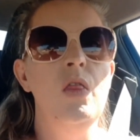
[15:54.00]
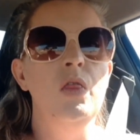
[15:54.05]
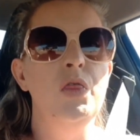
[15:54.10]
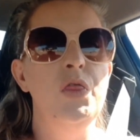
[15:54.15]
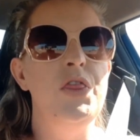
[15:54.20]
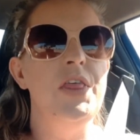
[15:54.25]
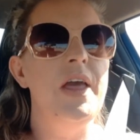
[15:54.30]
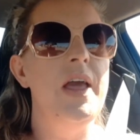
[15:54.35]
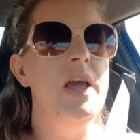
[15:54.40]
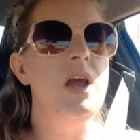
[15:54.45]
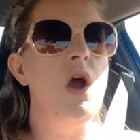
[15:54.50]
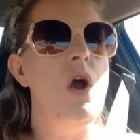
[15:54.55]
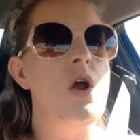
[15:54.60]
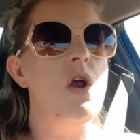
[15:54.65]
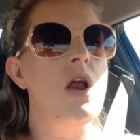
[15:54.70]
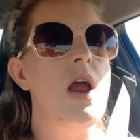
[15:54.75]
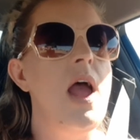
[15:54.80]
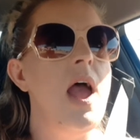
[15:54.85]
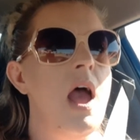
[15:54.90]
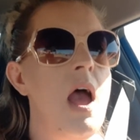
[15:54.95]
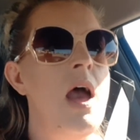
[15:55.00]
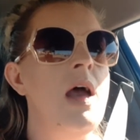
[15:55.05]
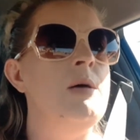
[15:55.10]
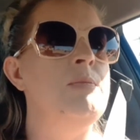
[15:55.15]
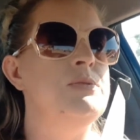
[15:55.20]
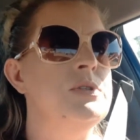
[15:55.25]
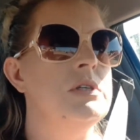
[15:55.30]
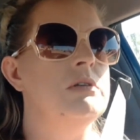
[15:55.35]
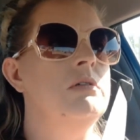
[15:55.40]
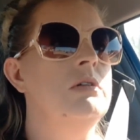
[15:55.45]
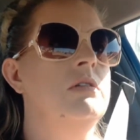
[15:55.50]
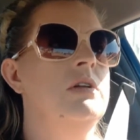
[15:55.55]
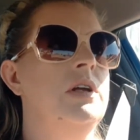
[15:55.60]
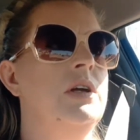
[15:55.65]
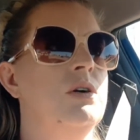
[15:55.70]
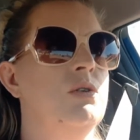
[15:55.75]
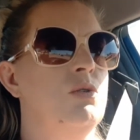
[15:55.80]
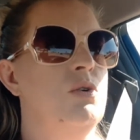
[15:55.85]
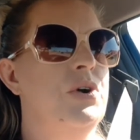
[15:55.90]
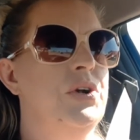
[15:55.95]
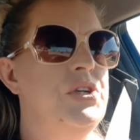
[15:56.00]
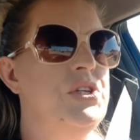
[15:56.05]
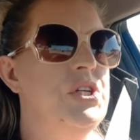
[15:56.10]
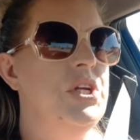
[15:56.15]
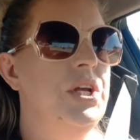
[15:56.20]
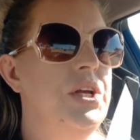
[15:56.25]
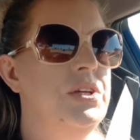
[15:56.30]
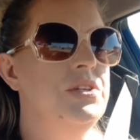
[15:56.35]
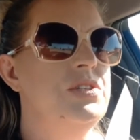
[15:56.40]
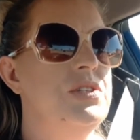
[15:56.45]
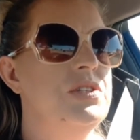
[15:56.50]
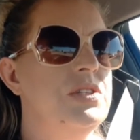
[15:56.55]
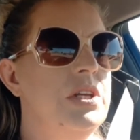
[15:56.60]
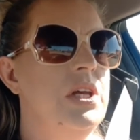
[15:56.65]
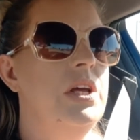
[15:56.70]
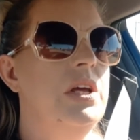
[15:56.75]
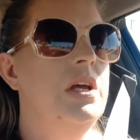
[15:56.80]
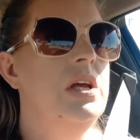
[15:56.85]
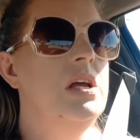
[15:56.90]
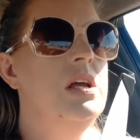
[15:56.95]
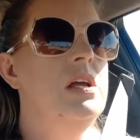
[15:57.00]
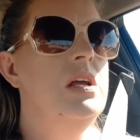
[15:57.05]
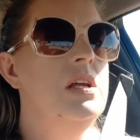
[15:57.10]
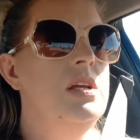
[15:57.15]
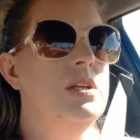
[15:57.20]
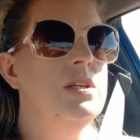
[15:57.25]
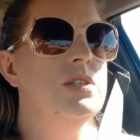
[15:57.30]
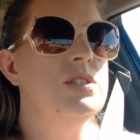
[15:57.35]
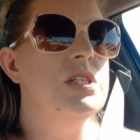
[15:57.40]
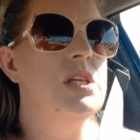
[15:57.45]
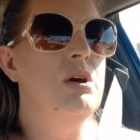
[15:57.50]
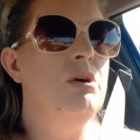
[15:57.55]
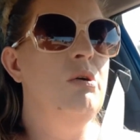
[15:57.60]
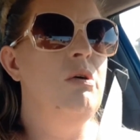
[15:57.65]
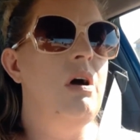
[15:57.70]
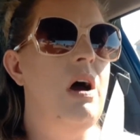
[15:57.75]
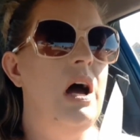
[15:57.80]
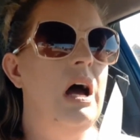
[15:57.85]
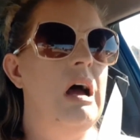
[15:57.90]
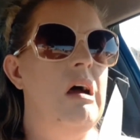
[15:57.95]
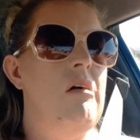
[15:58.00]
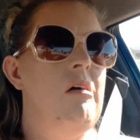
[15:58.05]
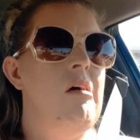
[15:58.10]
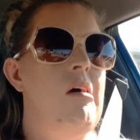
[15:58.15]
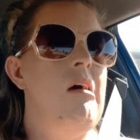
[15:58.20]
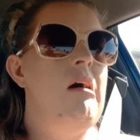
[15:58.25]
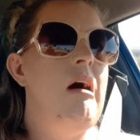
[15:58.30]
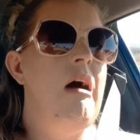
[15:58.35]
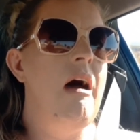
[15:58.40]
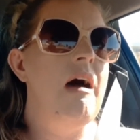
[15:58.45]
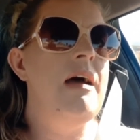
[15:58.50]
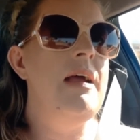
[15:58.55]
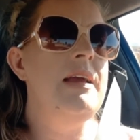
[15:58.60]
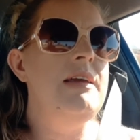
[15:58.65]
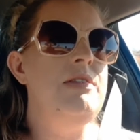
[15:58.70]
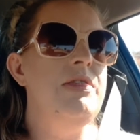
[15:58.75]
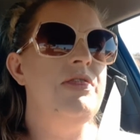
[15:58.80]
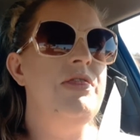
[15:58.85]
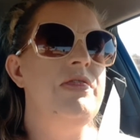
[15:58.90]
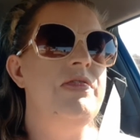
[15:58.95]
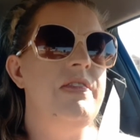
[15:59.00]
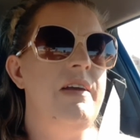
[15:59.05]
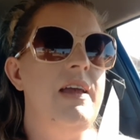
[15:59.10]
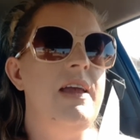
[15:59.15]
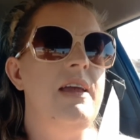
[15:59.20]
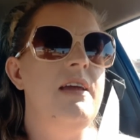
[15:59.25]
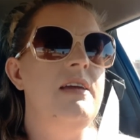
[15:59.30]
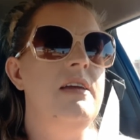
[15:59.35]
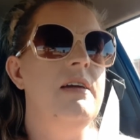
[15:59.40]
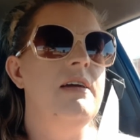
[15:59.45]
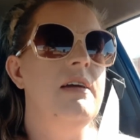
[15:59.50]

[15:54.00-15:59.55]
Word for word: They are absolutely gorgeous. So I think